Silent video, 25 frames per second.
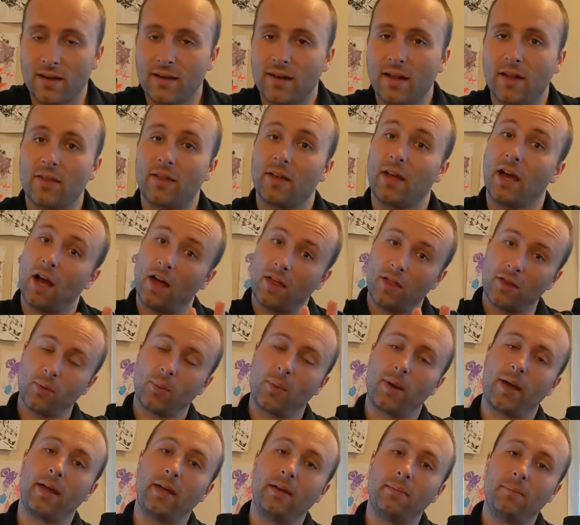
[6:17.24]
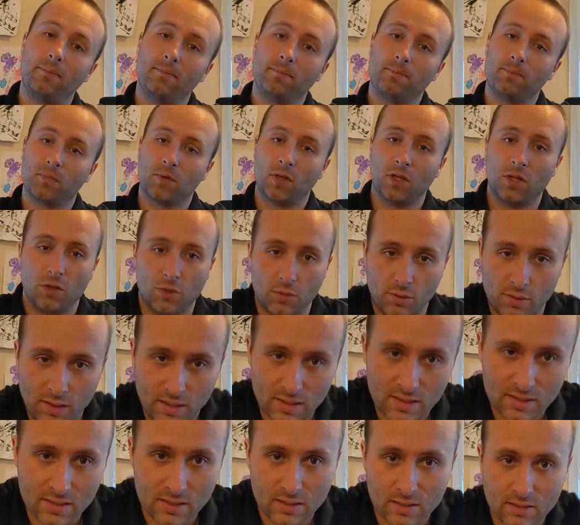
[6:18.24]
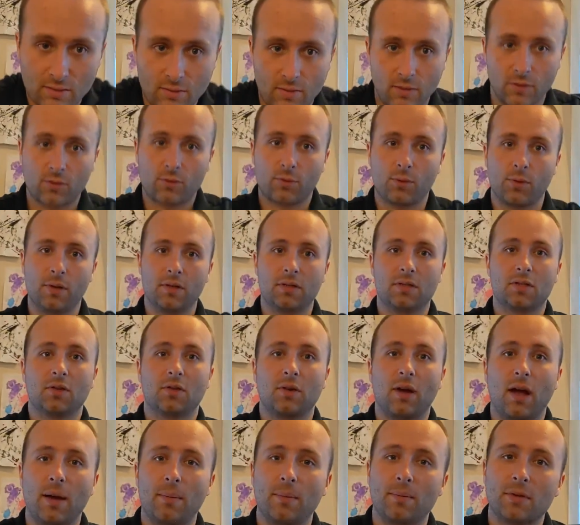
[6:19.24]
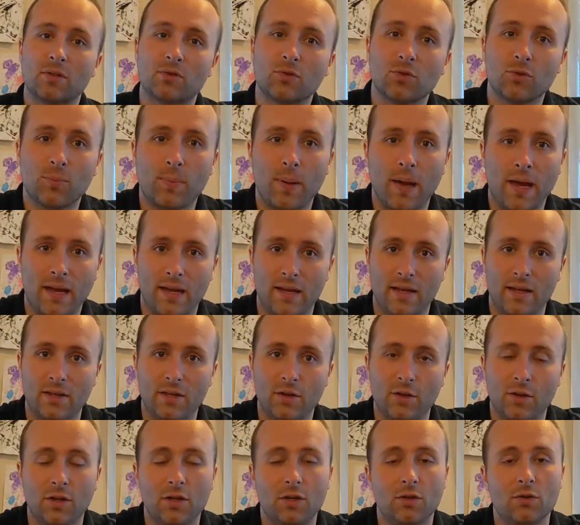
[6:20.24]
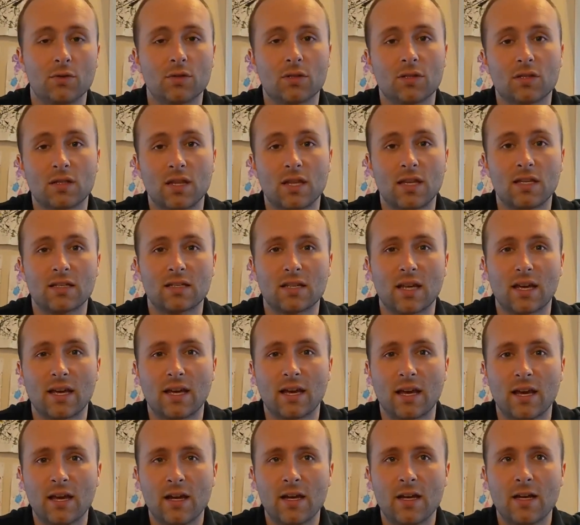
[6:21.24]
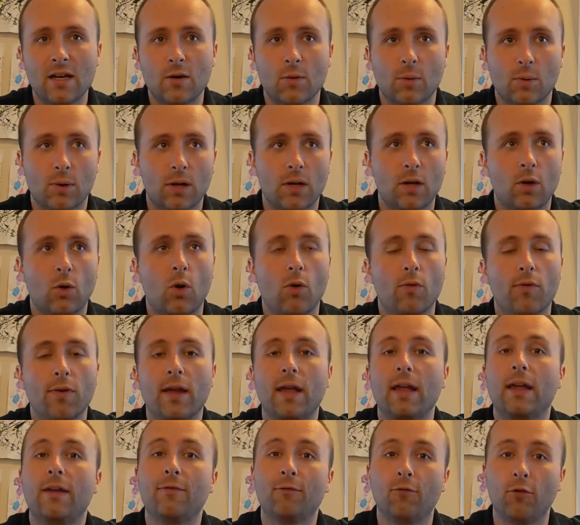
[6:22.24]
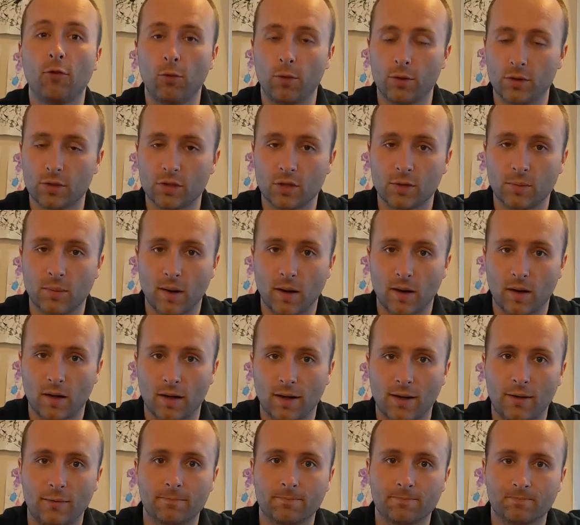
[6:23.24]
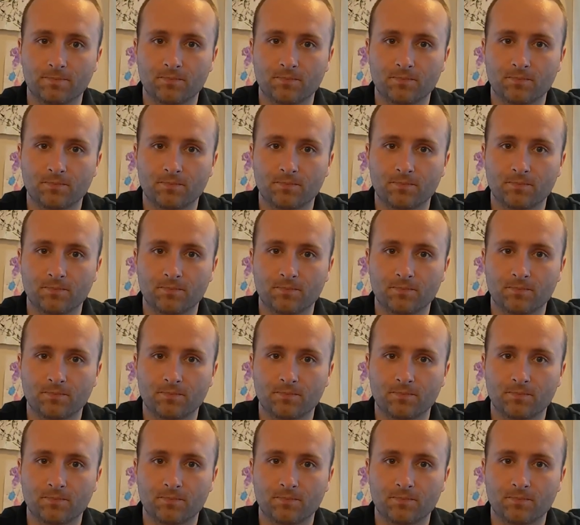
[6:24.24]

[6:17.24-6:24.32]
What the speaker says: Now, the other way to do this through Instagram is through paid. You can use things like, we're going to go over influencer marketing.